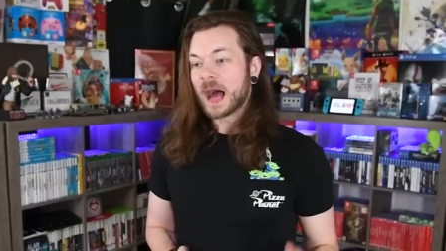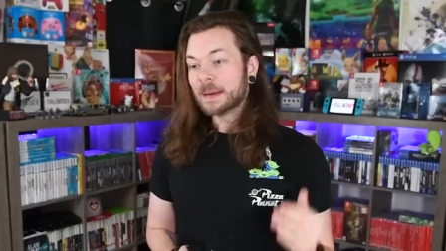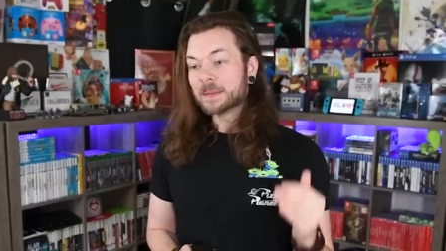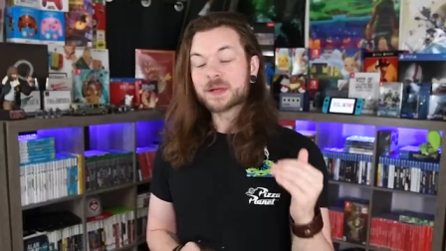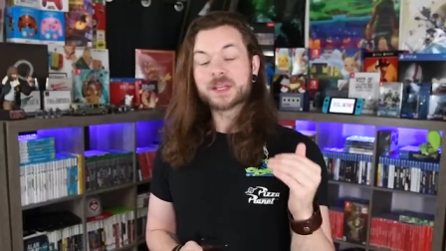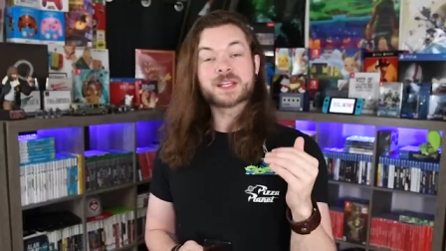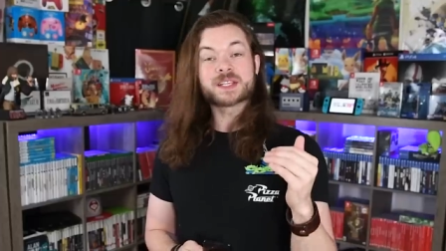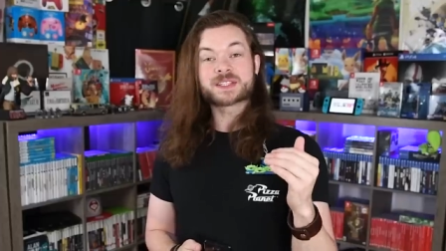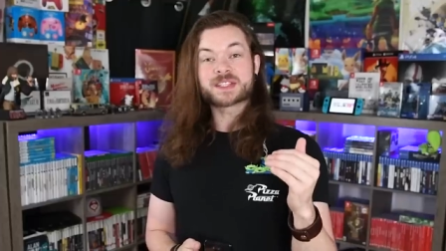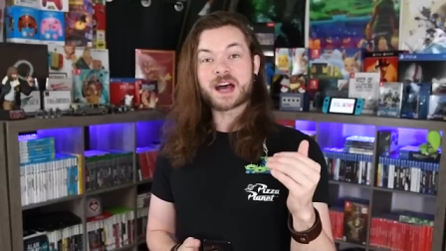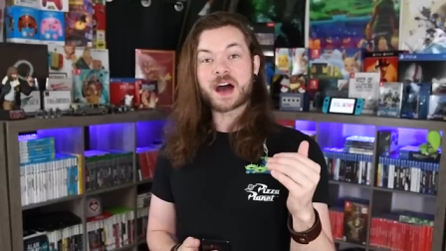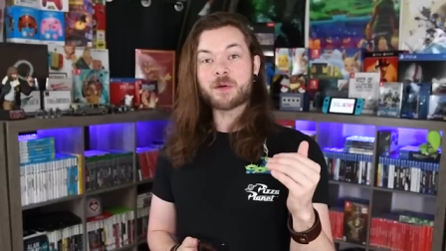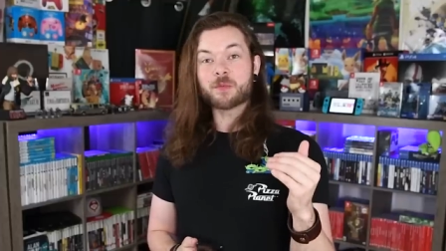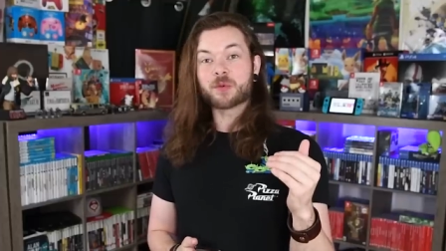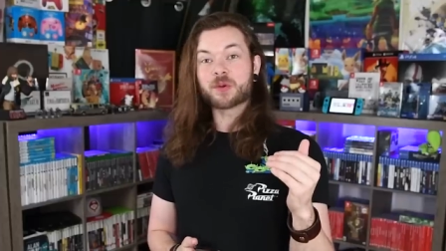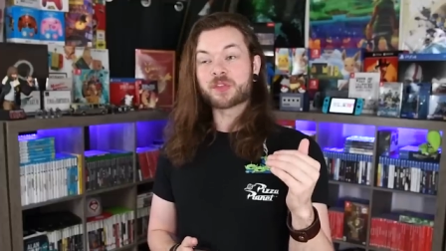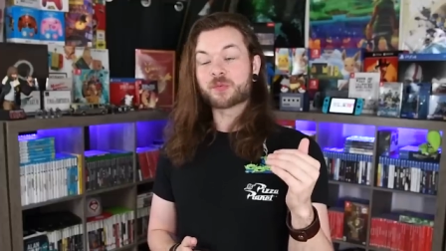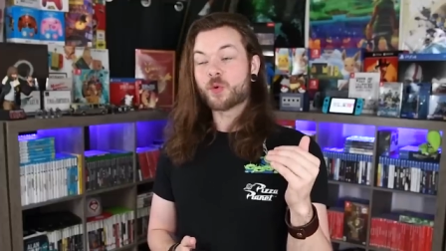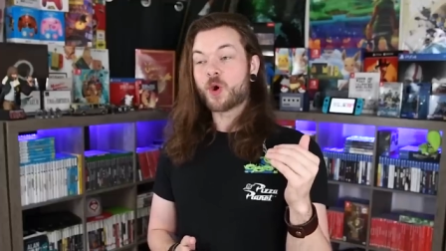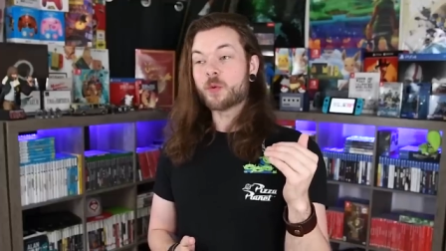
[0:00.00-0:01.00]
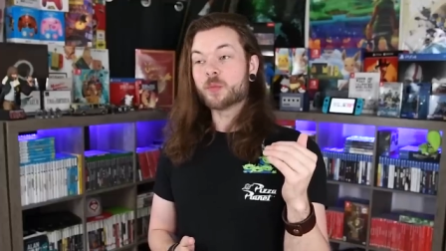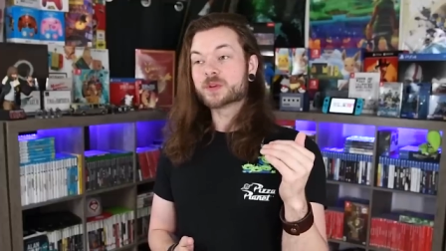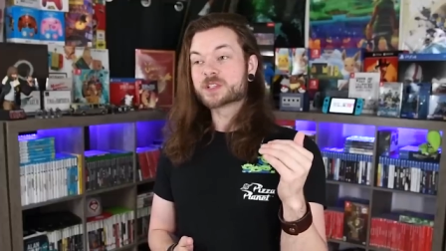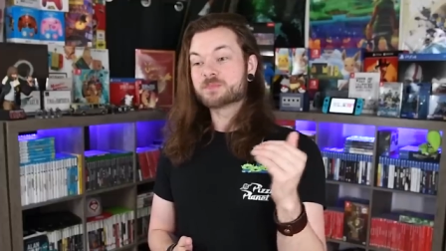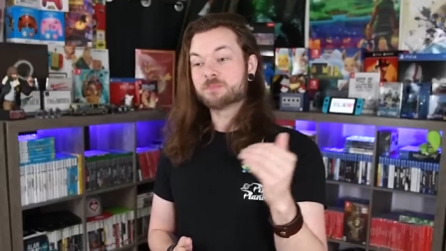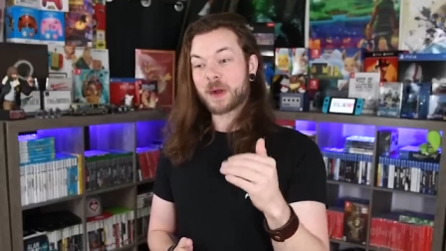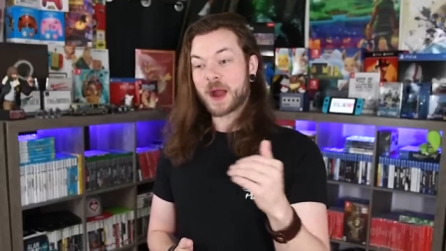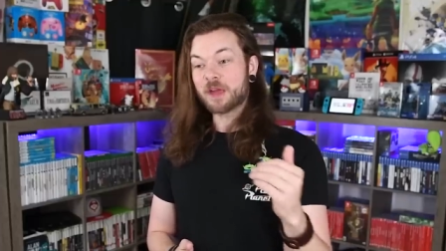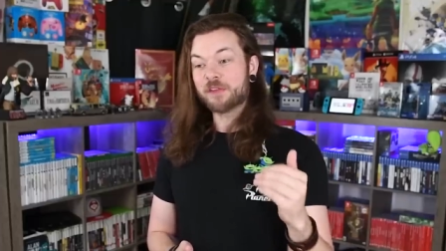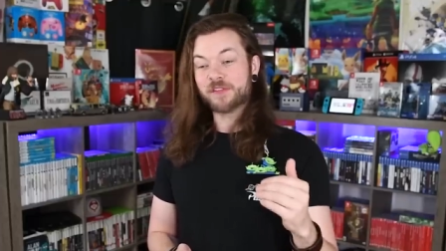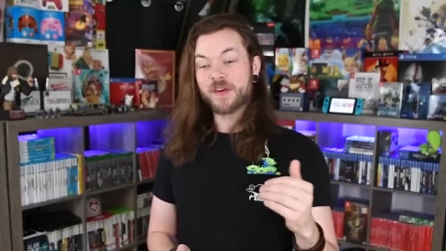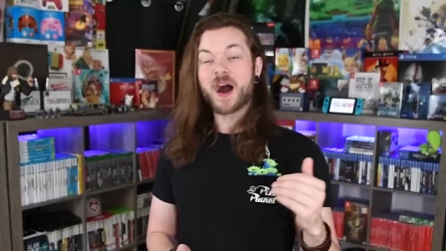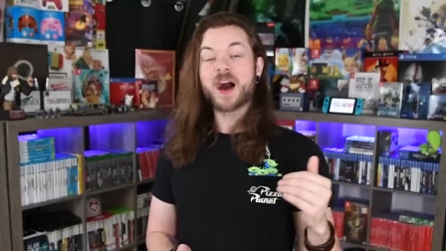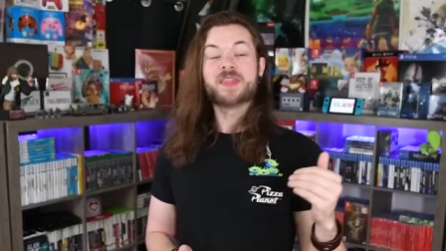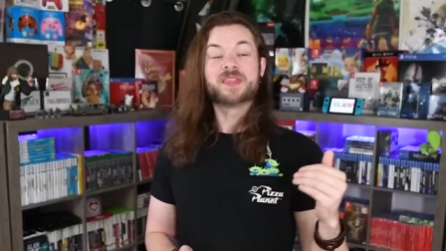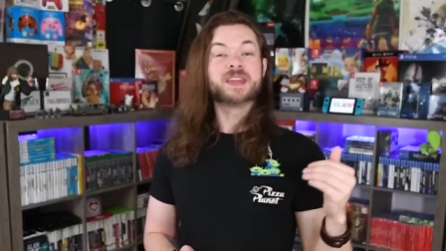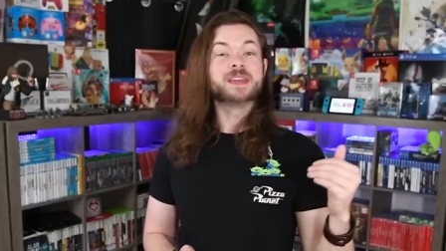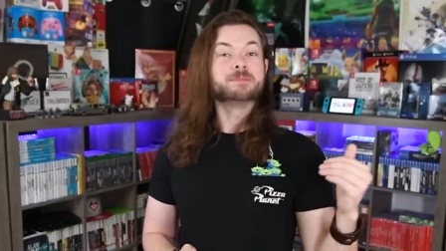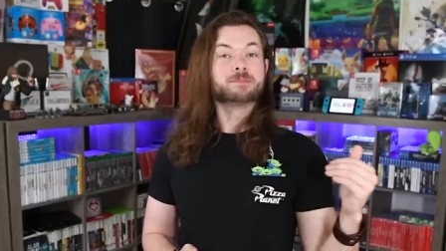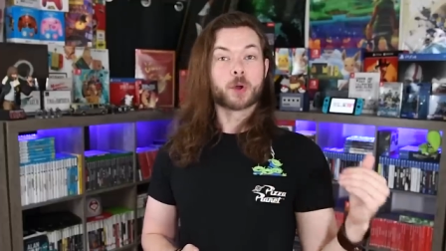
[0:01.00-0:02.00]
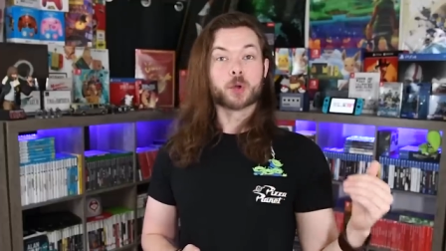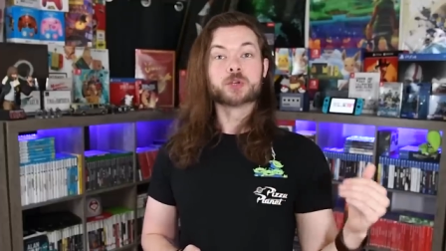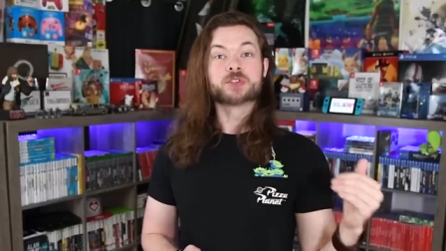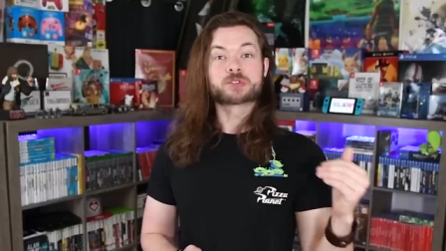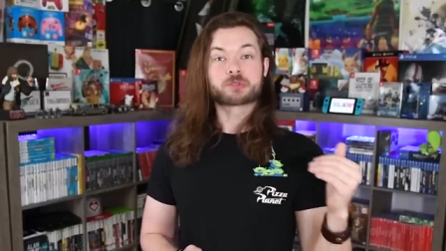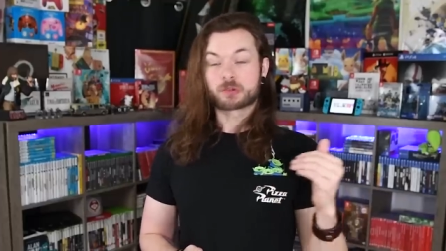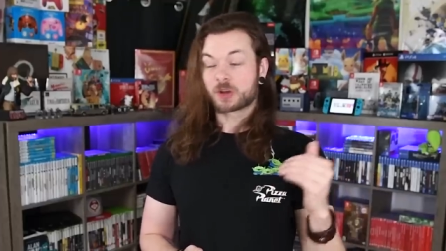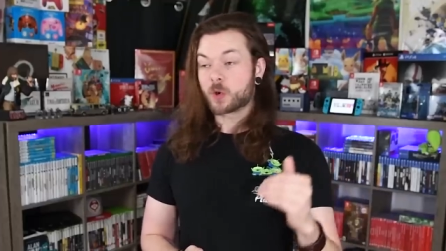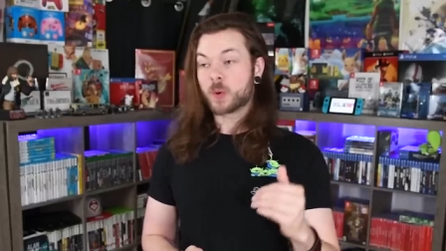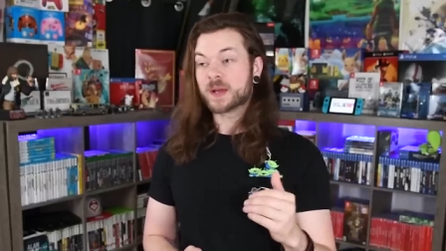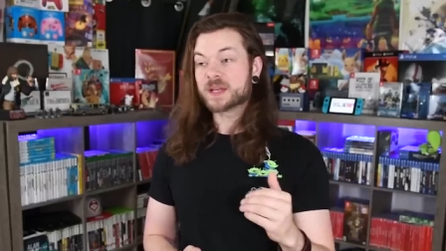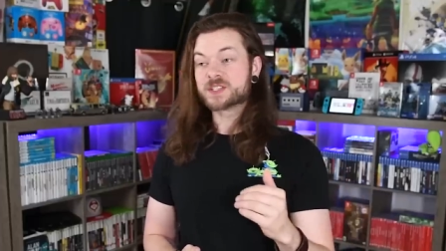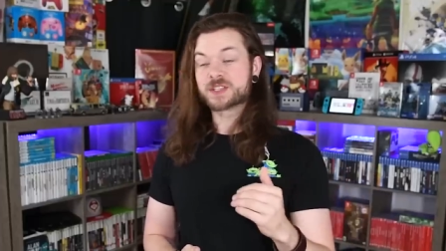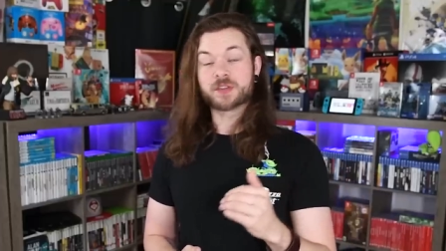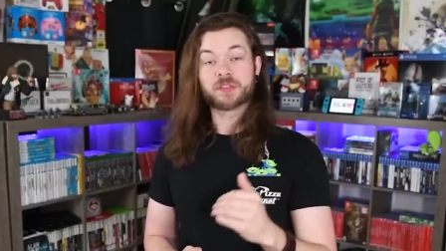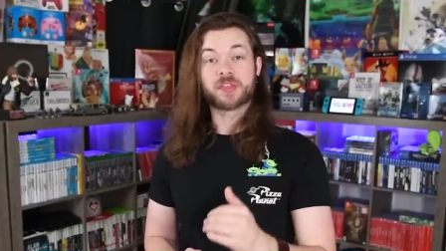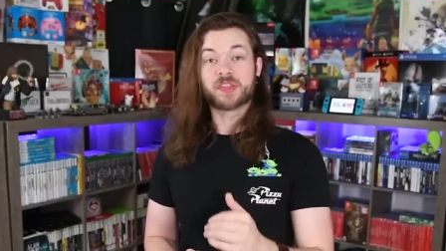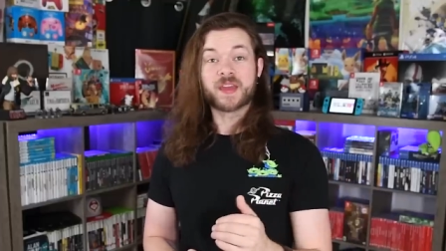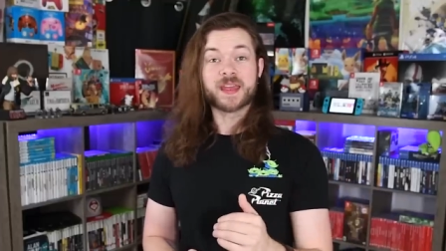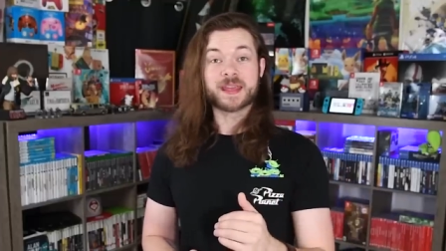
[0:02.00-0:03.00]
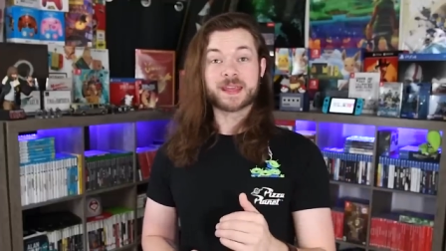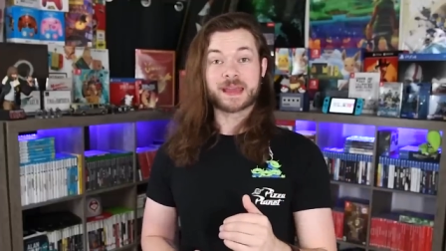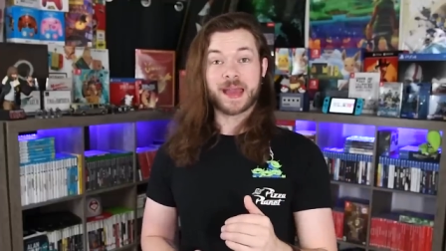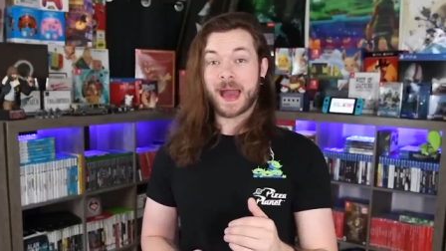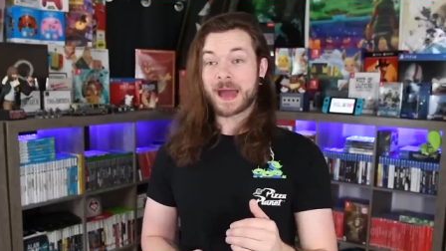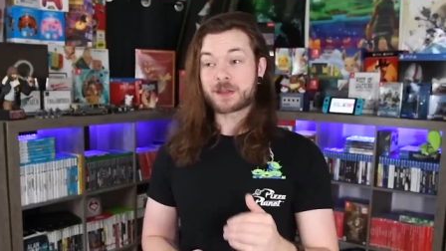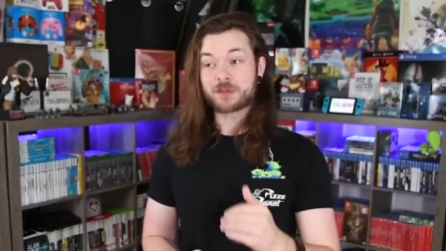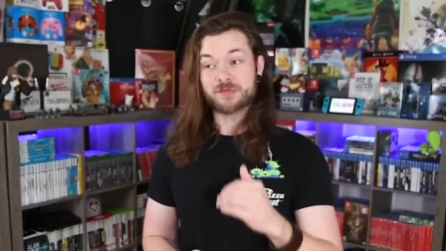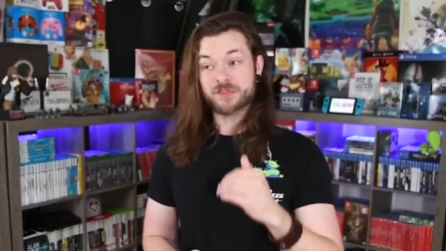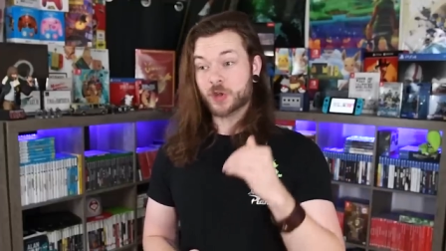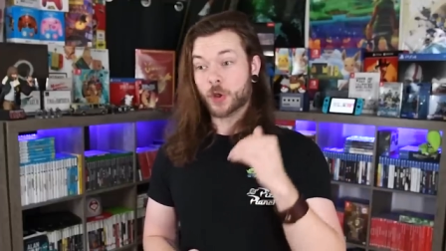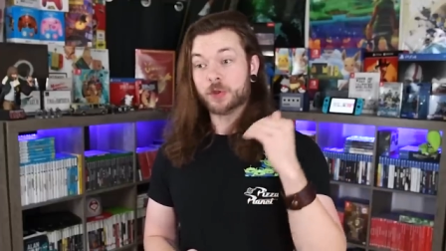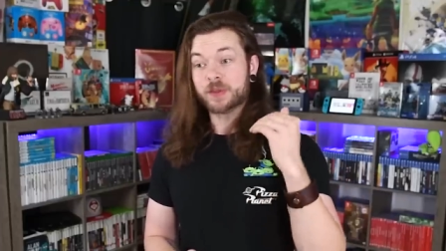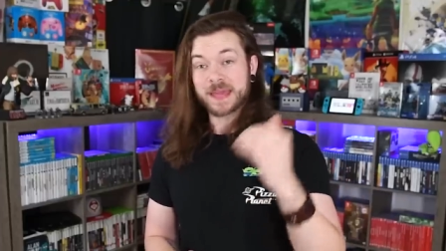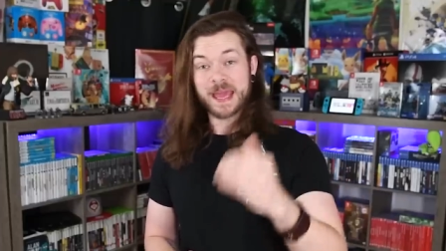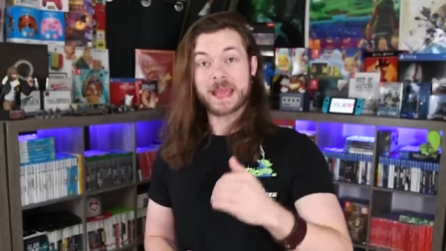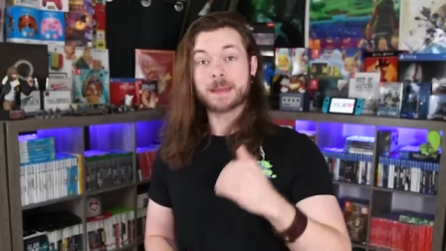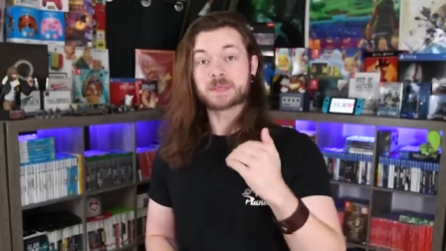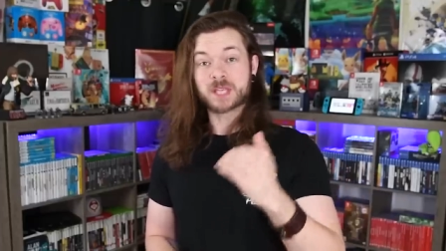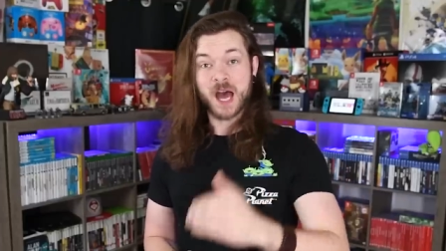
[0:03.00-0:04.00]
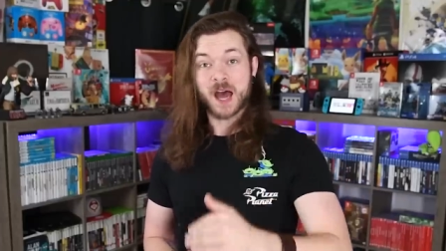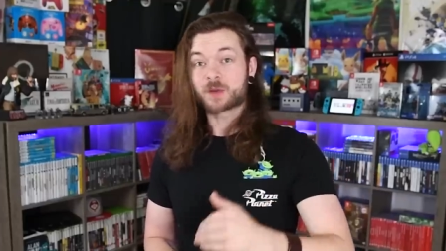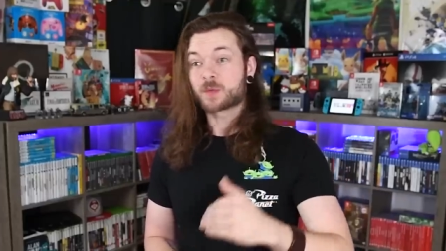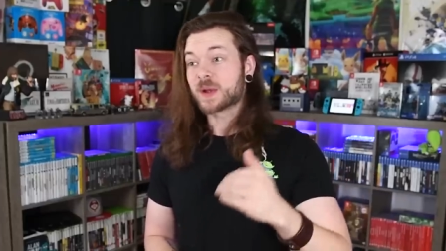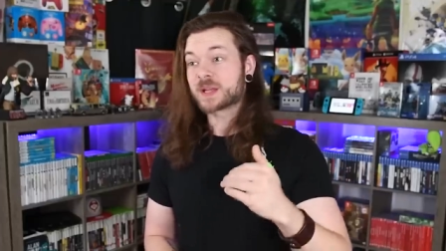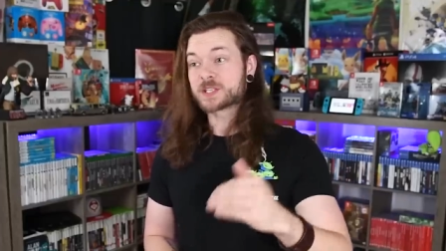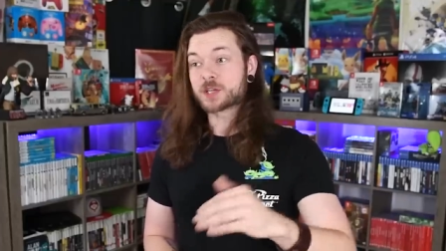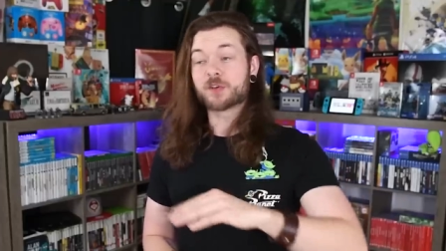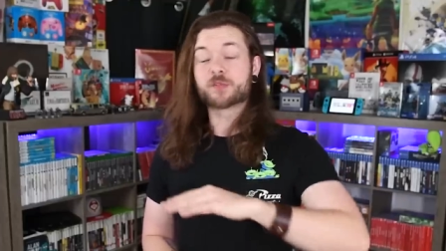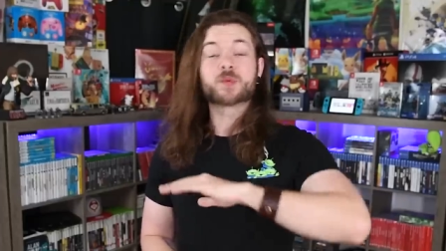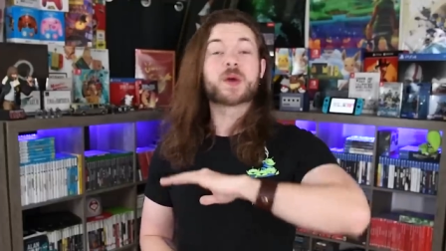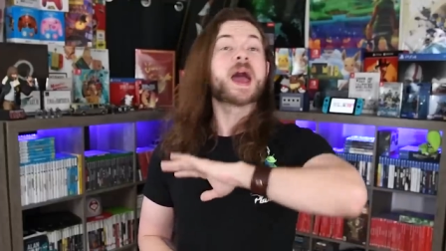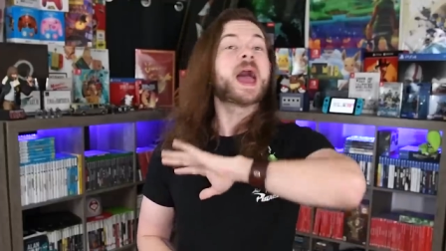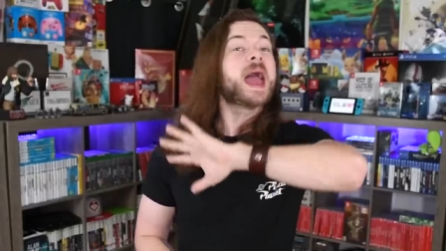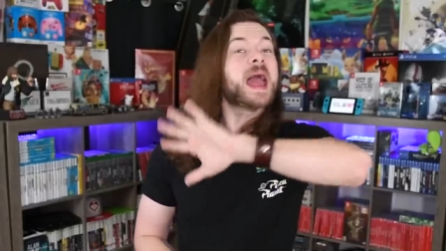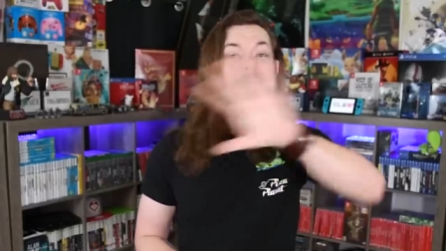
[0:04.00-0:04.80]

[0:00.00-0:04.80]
I'm gonna start with what was by far the most requested thing out of, you know, games, hardware, software,